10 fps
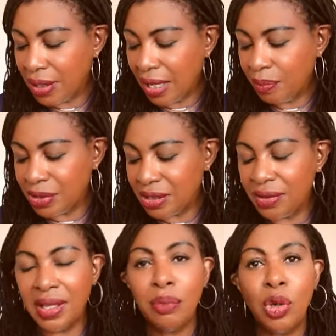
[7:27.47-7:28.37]
us to
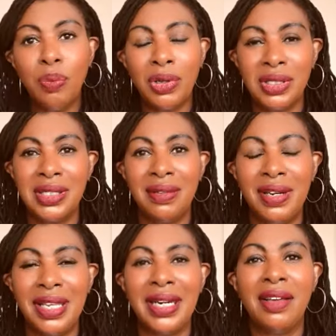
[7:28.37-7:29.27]
think more
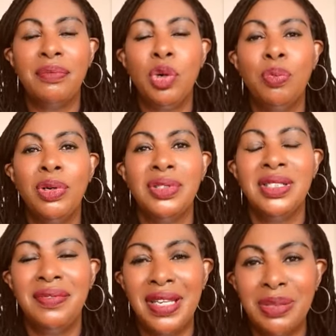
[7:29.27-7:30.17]
positively and have more
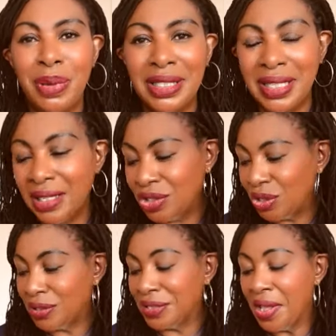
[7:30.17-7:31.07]
positive
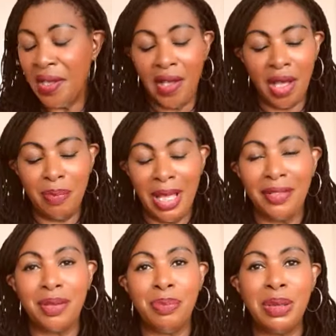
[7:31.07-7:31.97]
expectations
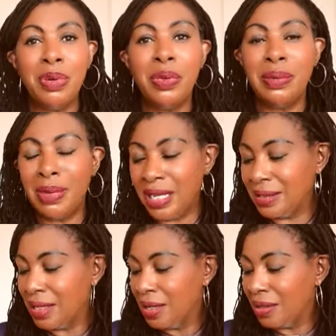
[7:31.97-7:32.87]
about the people we meet,